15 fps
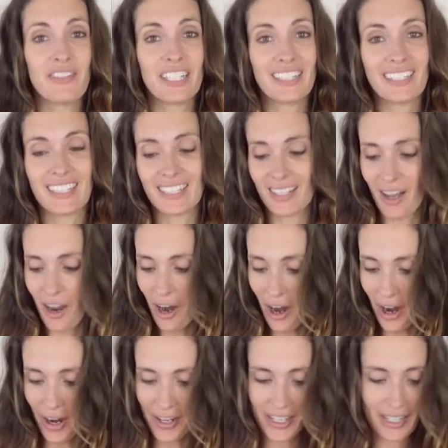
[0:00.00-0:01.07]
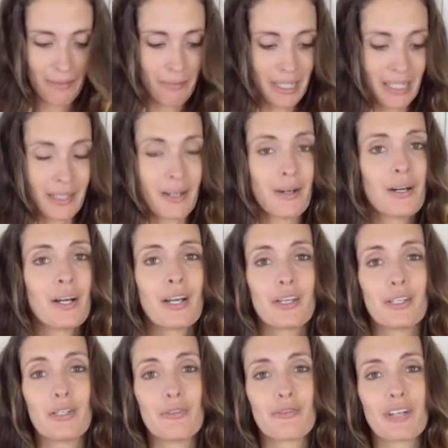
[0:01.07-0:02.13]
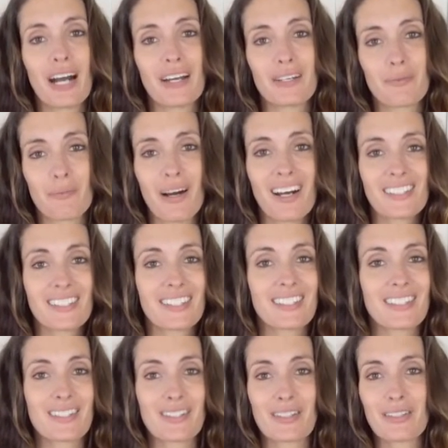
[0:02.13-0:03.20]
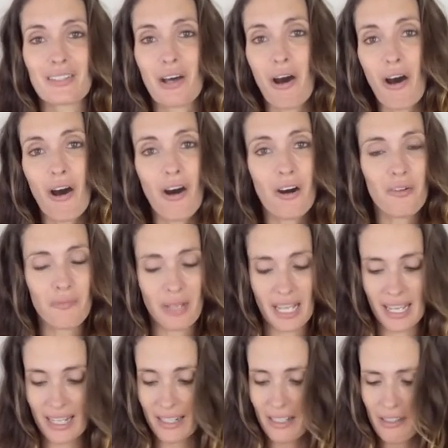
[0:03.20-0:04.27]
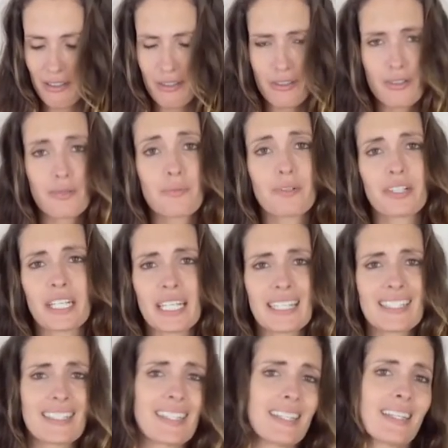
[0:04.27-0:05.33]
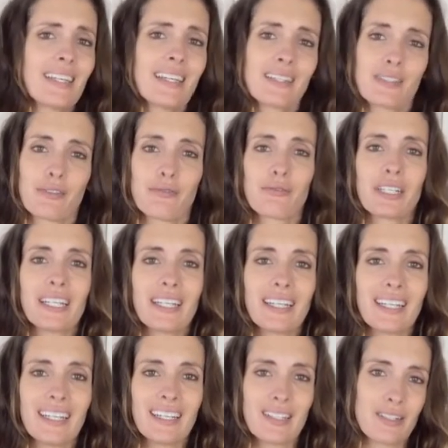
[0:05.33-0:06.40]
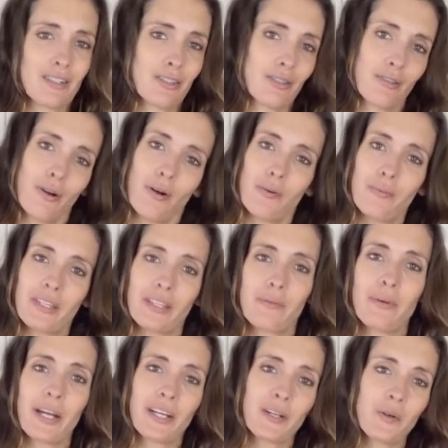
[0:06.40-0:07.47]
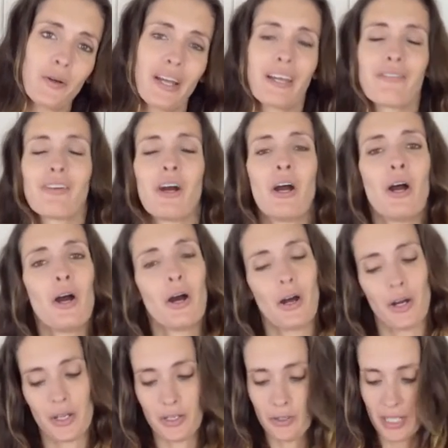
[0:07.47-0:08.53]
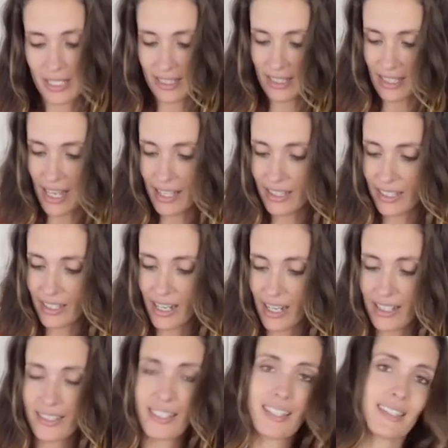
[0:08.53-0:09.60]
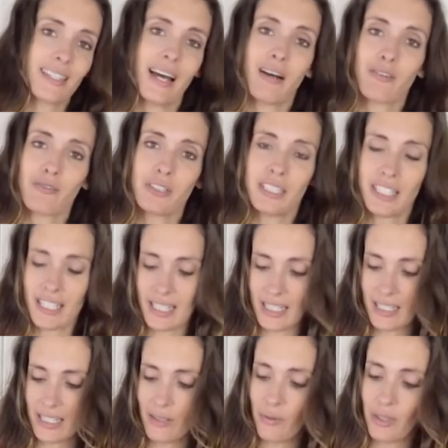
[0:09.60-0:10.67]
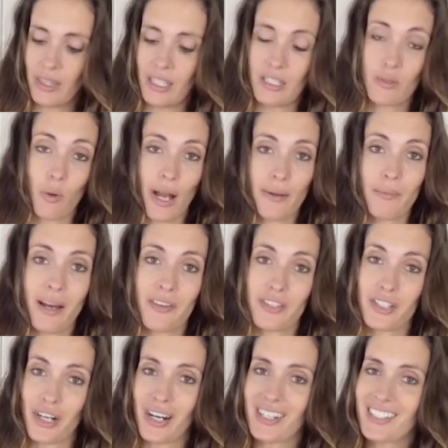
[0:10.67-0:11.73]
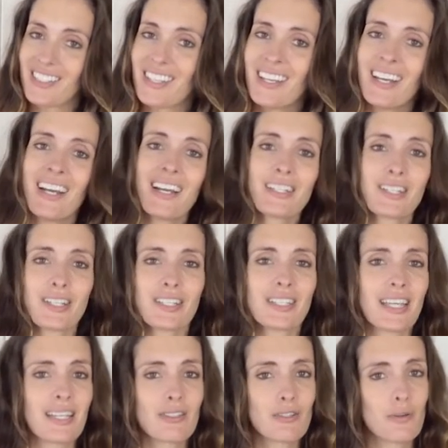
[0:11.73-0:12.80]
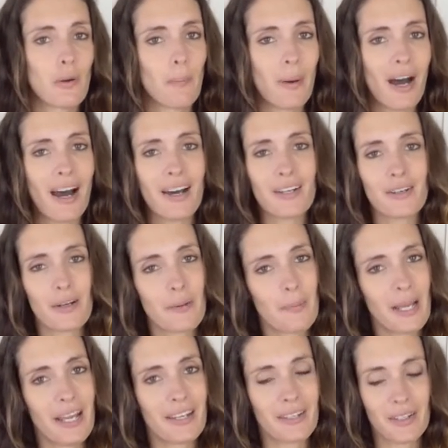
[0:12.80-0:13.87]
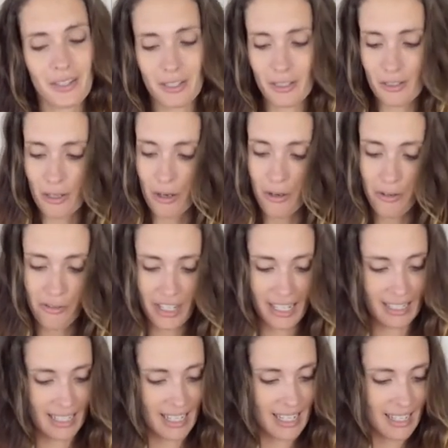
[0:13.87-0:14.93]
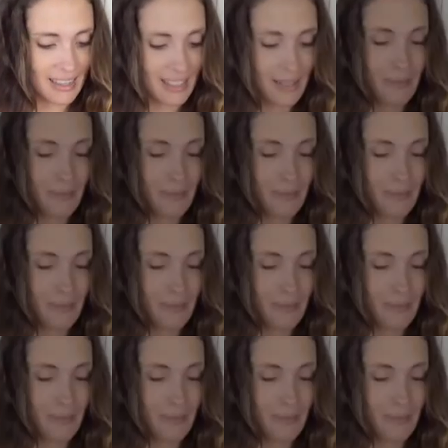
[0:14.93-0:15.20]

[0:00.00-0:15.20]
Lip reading: filling, hearty meal, you've got your pasta dishes all made, super easy to reheat. Just throw them in the microwave, or you can slide the contents out really easy with these wide mouth jars, just into a pot or a pan on the stove and heat